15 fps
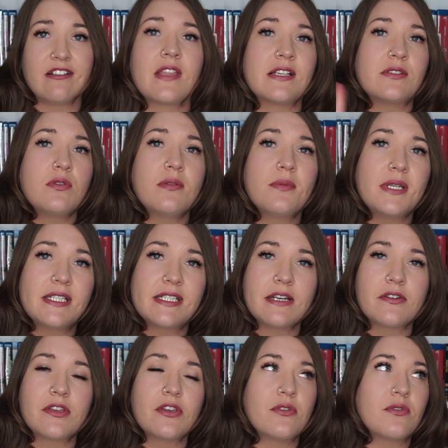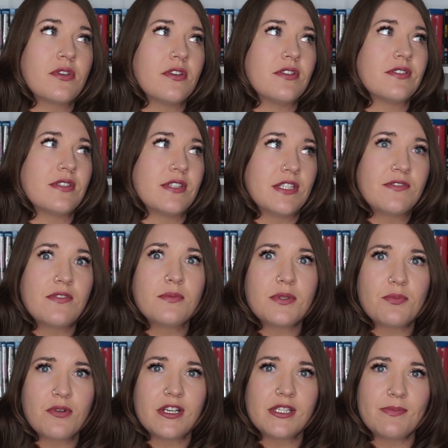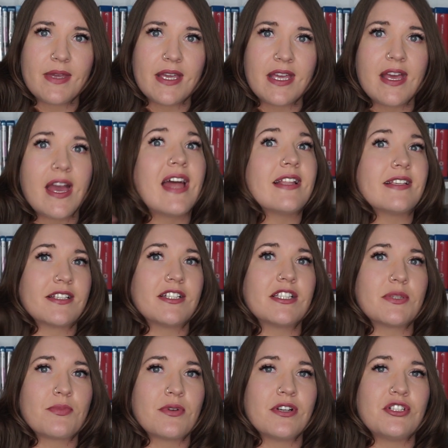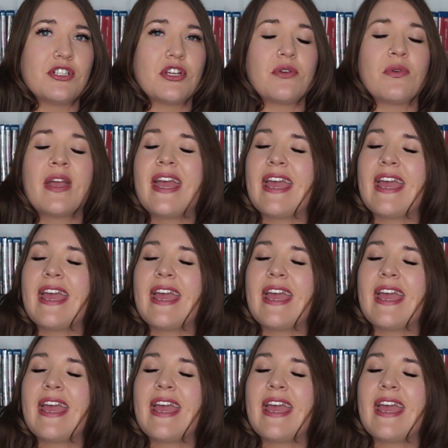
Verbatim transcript: That's all I'm going to tell you because this film surprised me and it's going to surprise you.